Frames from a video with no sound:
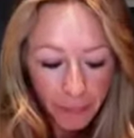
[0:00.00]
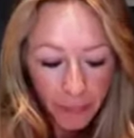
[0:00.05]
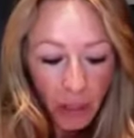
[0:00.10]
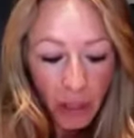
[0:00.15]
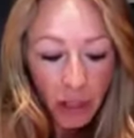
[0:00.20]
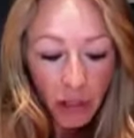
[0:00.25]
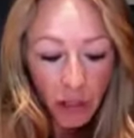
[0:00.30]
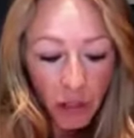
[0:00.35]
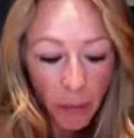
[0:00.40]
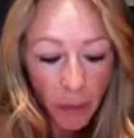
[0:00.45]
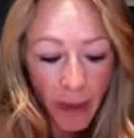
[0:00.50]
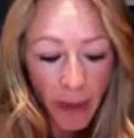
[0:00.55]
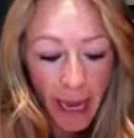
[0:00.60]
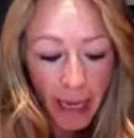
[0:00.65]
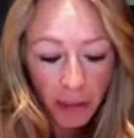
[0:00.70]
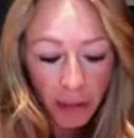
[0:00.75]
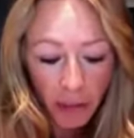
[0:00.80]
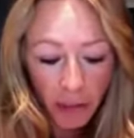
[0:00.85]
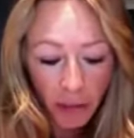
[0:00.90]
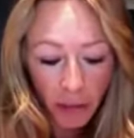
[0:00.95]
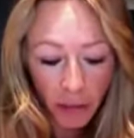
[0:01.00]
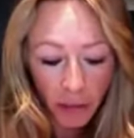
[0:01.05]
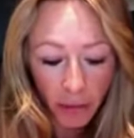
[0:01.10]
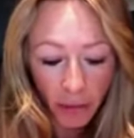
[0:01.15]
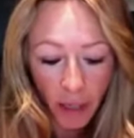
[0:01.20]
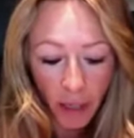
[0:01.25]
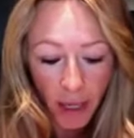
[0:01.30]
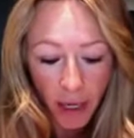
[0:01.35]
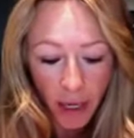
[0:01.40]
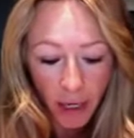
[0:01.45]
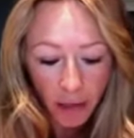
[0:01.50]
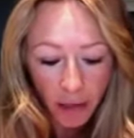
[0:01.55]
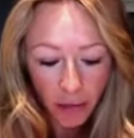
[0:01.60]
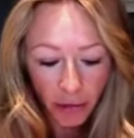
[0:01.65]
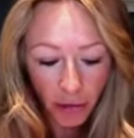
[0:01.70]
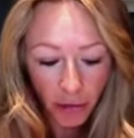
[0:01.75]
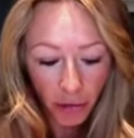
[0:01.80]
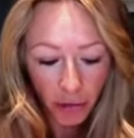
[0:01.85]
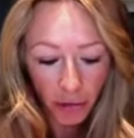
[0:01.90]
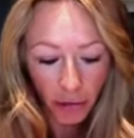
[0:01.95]
So back to the
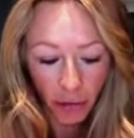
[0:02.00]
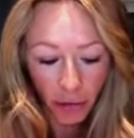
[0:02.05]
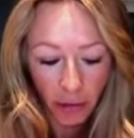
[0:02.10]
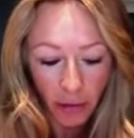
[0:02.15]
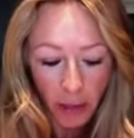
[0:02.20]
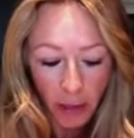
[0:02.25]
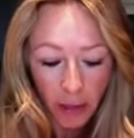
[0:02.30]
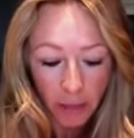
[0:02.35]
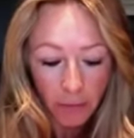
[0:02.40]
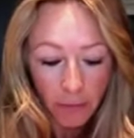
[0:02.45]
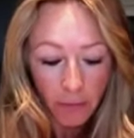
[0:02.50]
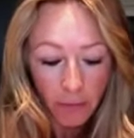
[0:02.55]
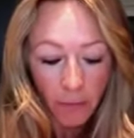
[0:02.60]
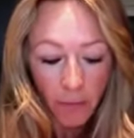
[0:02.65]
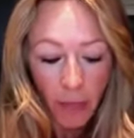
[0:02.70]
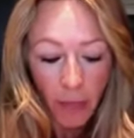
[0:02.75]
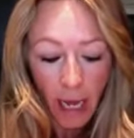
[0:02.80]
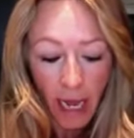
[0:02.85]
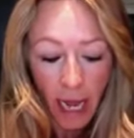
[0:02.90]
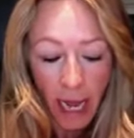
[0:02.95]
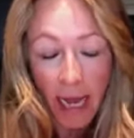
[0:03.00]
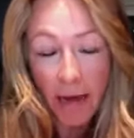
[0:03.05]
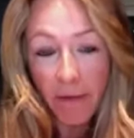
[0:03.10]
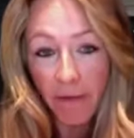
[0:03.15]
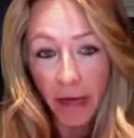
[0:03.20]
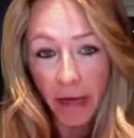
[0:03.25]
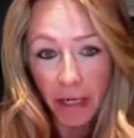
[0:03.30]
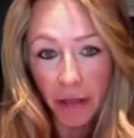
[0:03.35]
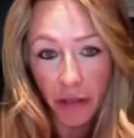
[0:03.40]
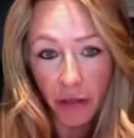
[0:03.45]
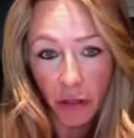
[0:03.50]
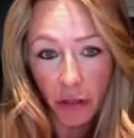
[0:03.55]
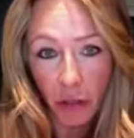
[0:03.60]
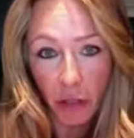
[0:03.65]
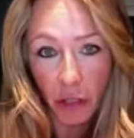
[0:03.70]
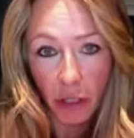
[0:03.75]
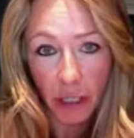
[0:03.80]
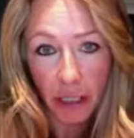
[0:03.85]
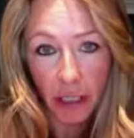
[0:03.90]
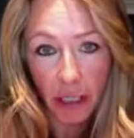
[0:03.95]
journal. I invite you to
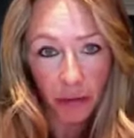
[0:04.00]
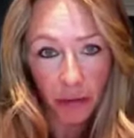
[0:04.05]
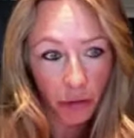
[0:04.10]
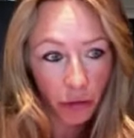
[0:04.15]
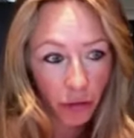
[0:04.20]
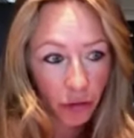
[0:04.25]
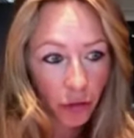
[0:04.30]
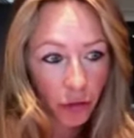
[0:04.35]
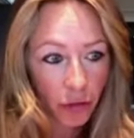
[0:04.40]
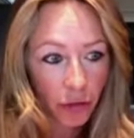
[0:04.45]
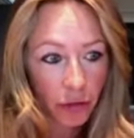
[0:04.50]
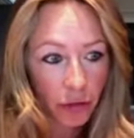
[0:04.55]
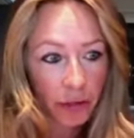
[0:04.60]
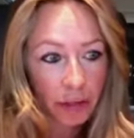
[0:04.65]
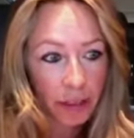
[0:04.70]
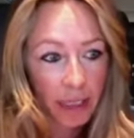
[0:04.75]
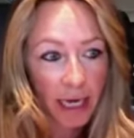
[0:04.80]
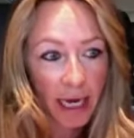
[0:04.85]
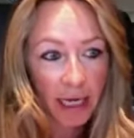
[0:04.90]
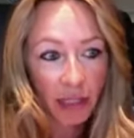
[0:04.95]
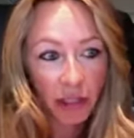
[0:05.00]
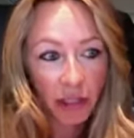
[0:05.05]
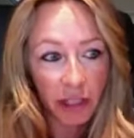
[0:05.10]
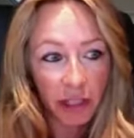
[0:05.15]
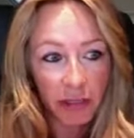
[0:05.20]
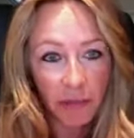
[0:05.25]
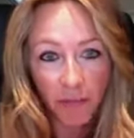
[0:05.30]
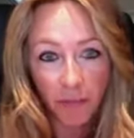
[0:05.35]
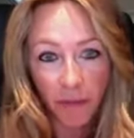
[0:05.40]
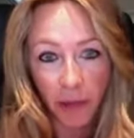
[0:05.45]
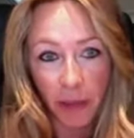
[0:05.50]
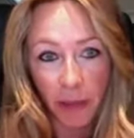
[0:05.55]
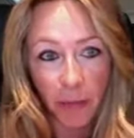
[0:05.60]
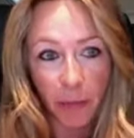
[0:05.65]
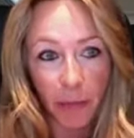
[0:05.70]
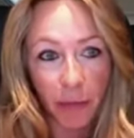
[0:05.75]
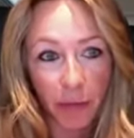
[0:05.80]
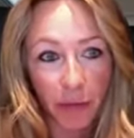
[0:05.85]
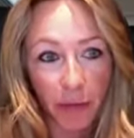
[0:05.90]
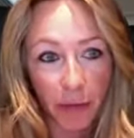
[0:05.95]
look in your journals and just
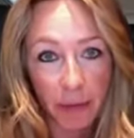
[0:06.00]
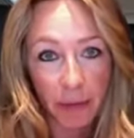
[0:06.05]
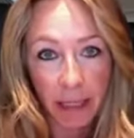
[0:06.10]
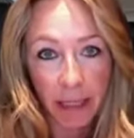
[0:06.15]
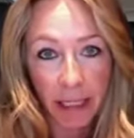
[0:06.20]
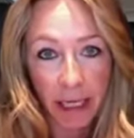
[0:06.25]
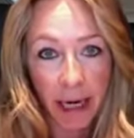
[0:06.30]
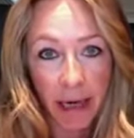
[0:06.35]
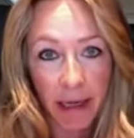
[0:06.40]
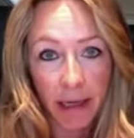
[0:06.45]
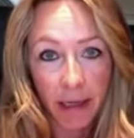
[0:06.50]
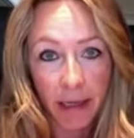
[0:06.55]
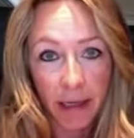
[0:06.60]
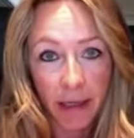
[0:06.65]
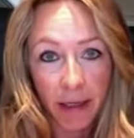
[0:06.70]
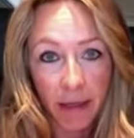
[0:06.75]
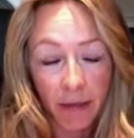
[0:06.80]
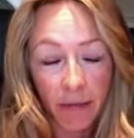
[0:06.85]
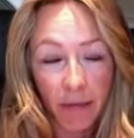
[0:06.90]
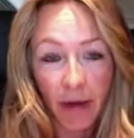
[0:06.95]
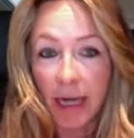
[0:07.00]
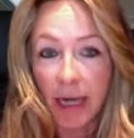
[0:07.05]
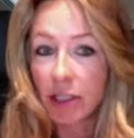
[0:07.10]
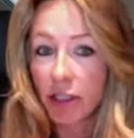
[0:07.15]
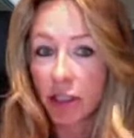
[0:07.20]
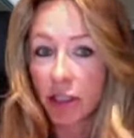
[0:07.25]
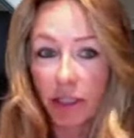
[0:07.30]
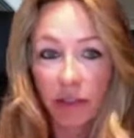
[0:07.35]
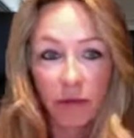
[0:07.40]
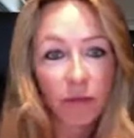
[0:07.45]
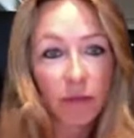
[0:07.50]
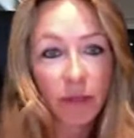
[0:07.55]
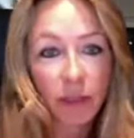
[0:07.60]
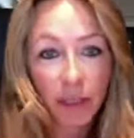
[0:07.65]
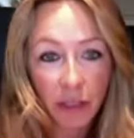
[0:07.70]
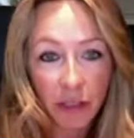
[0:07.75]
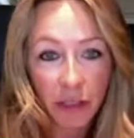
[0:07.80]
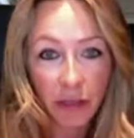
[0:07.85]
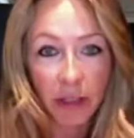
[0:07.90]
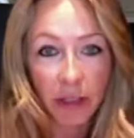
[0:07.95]
flip through them today right? Just
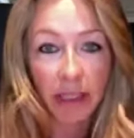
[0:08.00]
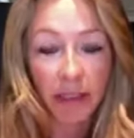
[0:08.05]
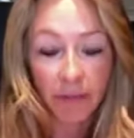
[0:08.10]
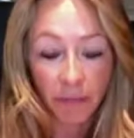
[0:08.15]
really do this.